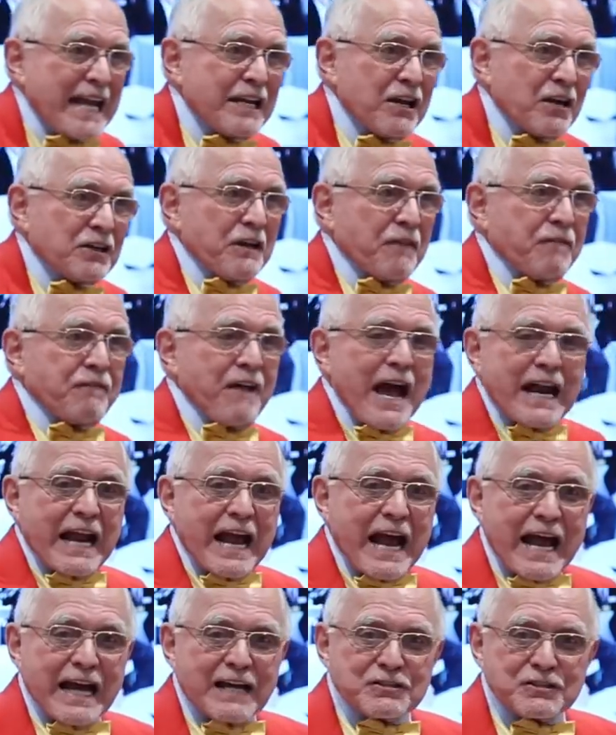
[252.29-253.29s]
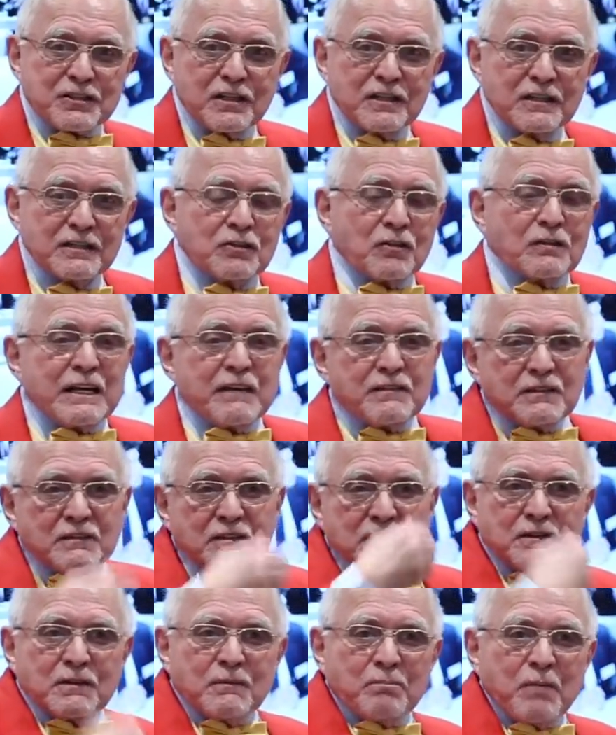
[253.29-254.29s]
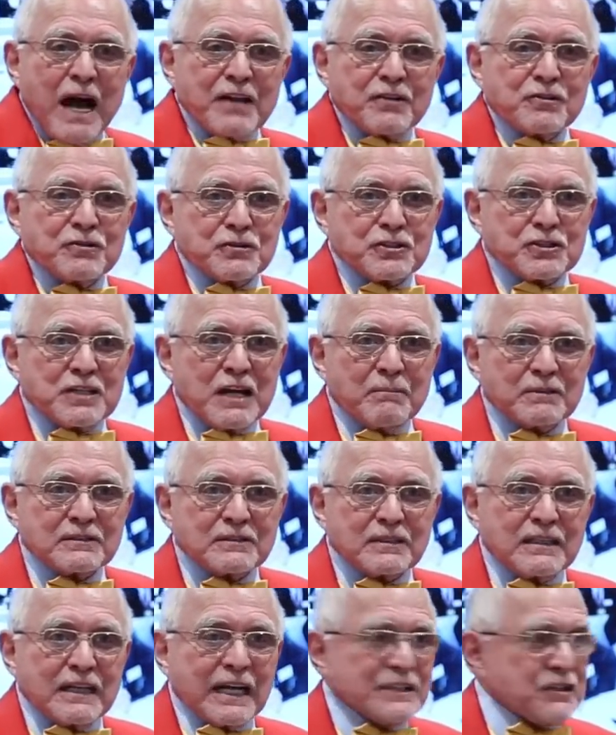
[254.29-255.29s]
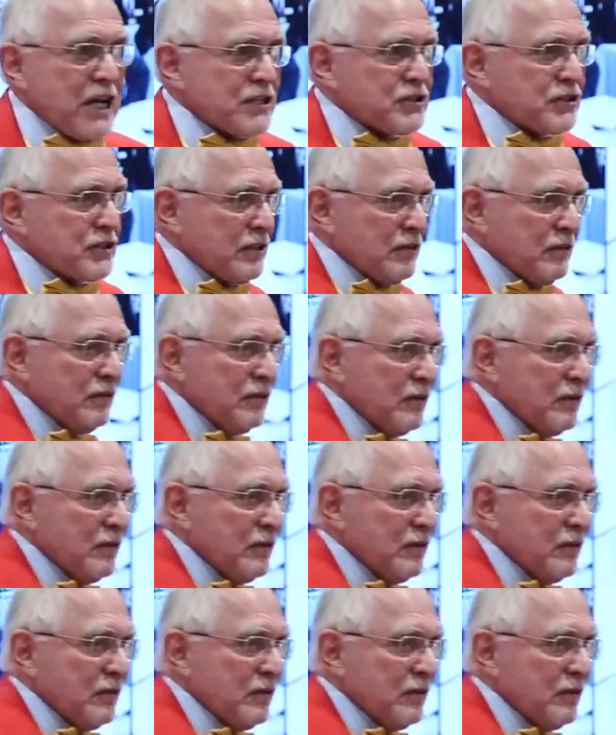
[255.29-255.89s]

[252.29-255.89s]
candy on your fat ass. Don't even bother your stomach to digest it.